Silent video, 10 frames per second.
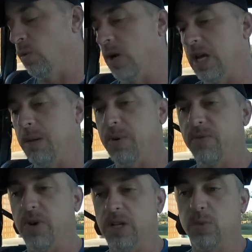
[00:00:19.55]
want to keep your
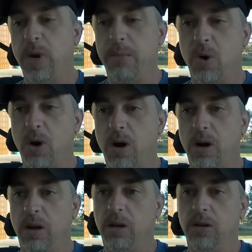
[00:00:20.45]
front sway
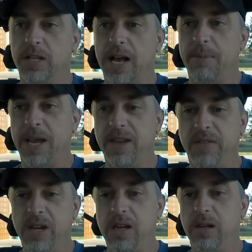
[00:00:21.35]
bar, your top
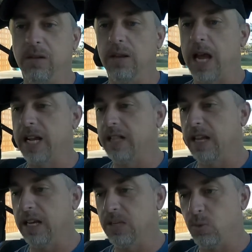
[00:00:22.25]
heavy, you like
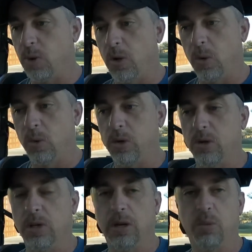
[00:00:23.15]
that less roll, you
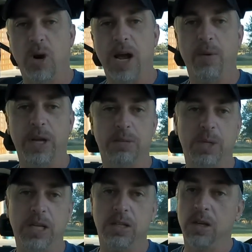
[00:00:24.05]
do a little more highway
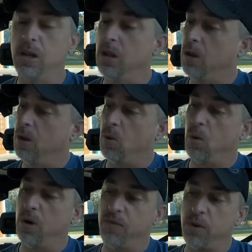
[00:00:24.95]
speeds,
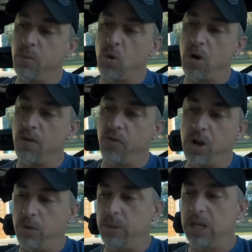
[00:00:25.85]
or if you're more
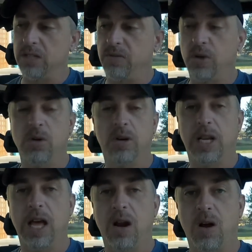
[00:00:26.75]
off-road, because if you're doing
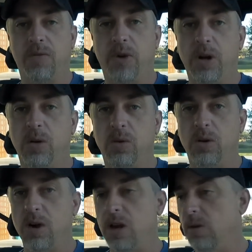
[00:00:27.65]
a lot of off-road and
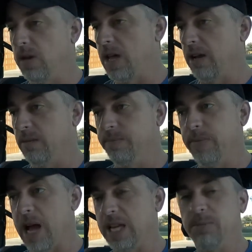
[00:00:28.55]
you're not doing a lot of
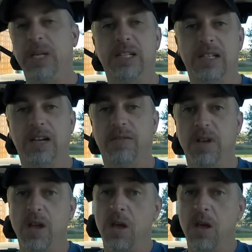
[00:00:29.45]
high-speed stuff,